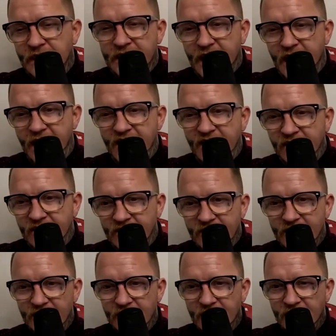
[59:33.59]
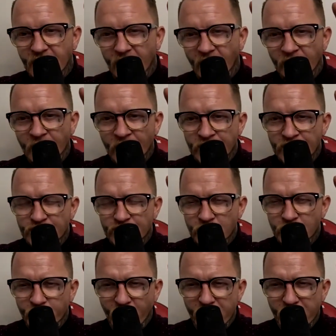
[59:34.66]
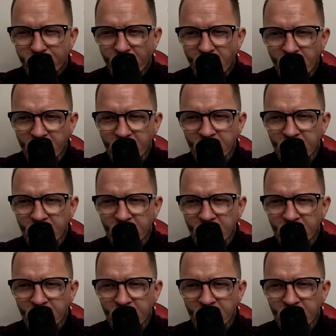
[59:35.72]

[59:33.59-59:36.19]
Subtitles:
Yeah? On my YouTube profile.